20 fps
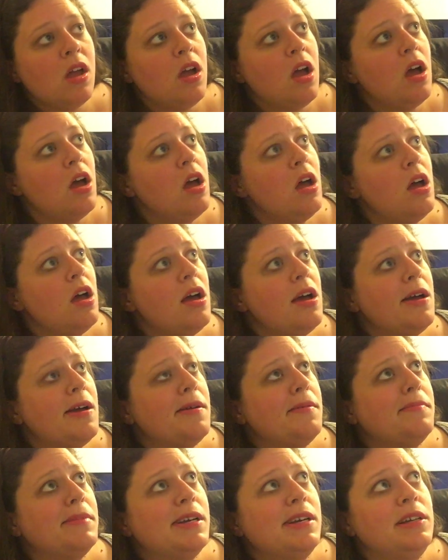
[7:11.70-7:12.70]

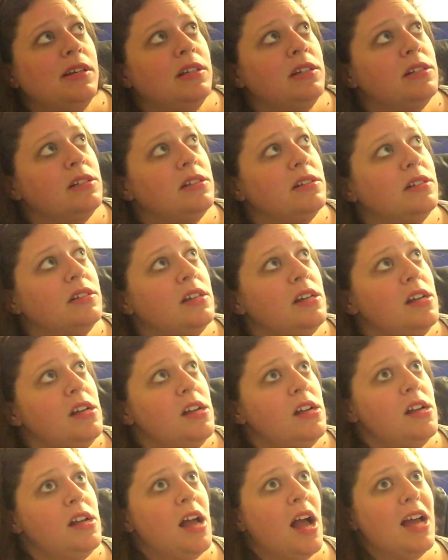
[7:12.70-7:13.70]

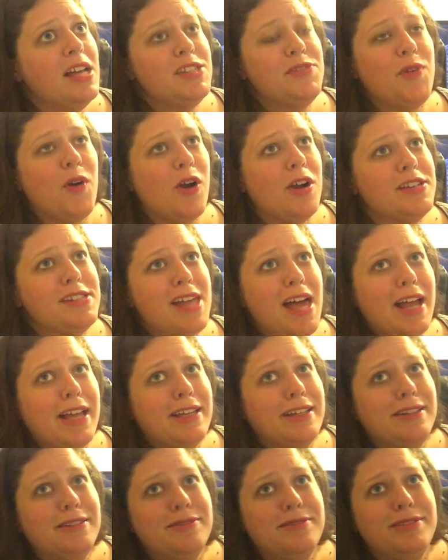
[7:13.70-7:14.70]
As far as like
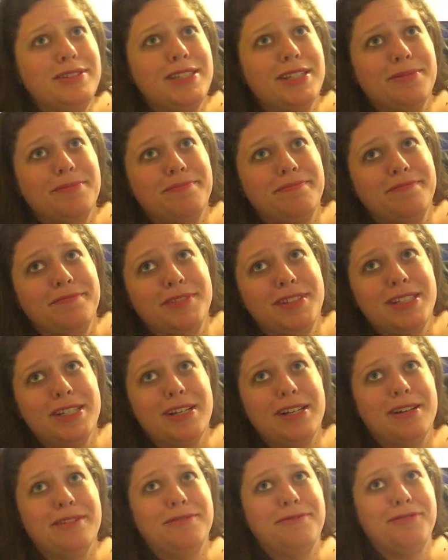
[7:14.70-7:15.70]

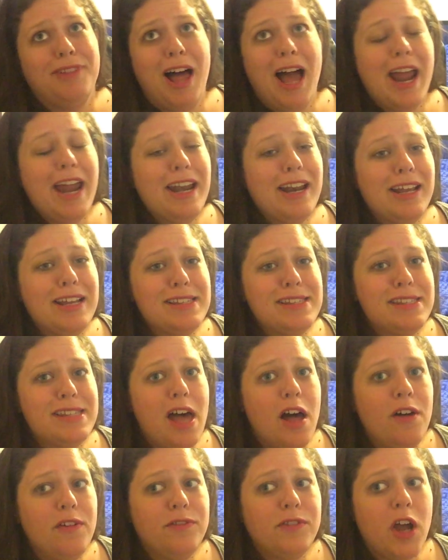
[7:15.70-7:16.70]
the flight
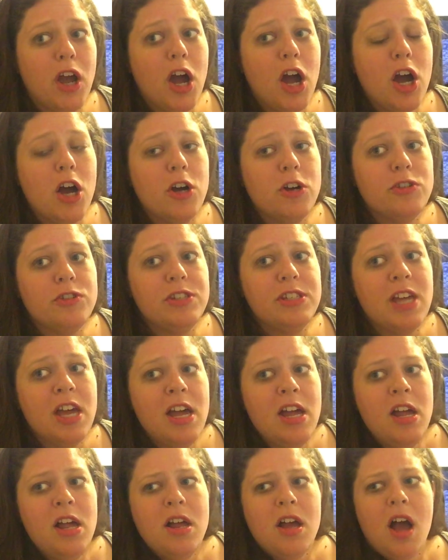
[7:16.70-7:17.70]
itself goes,
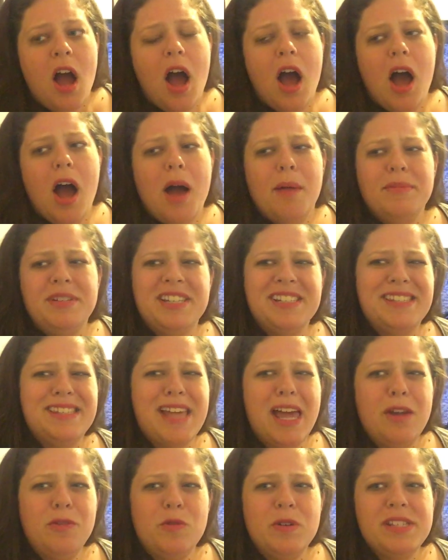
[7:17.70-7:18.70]

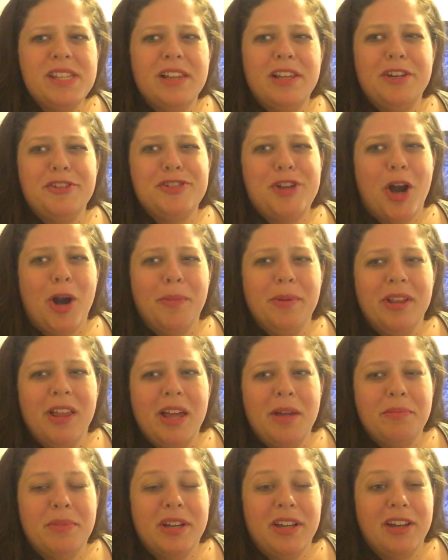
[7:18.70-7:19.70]
descent was a little
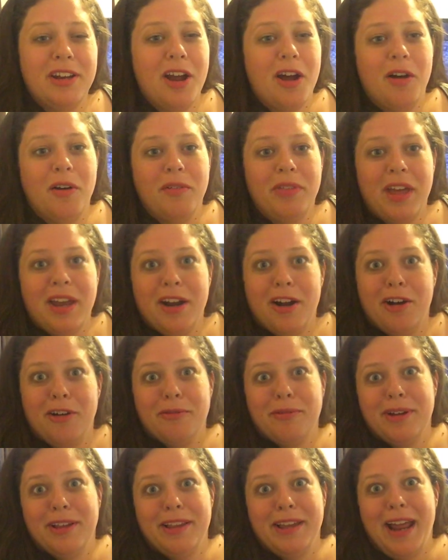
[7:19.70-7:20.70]
turbulent, but they
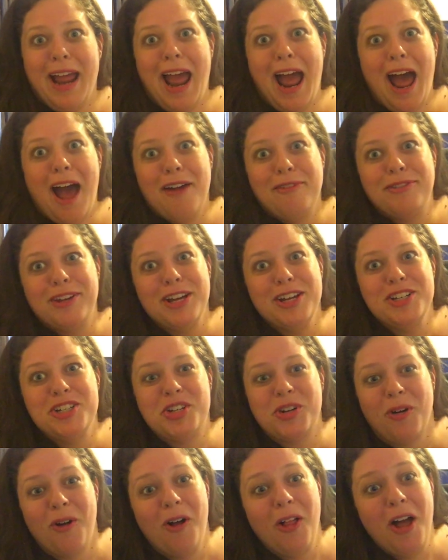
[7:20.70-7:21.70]
don't really have
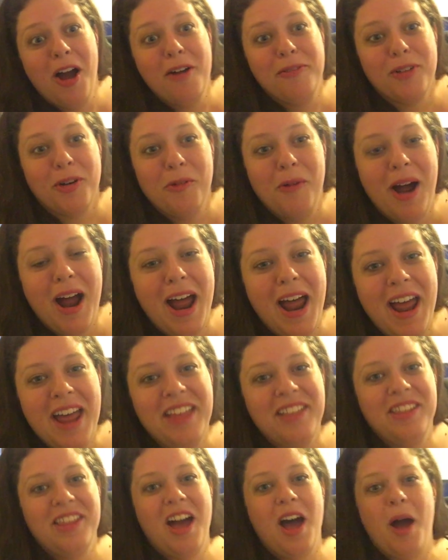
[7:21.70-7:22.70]
control over
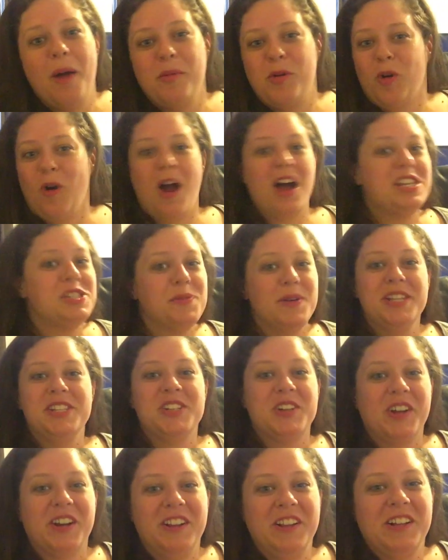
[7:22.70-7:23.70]
what crosswinds
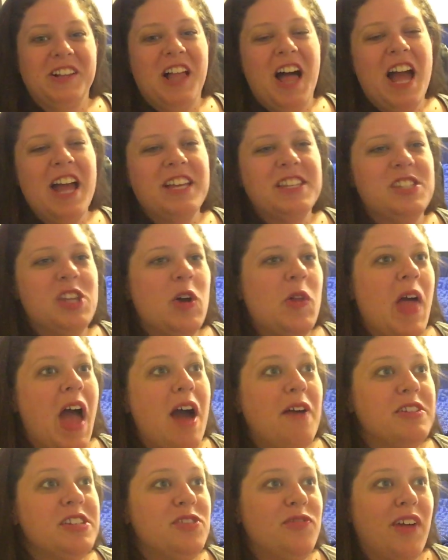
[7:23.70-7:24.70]
are going to look like, so
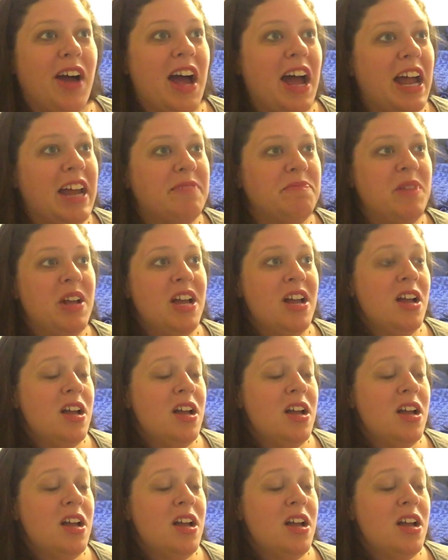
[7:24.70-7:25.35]
that was fine.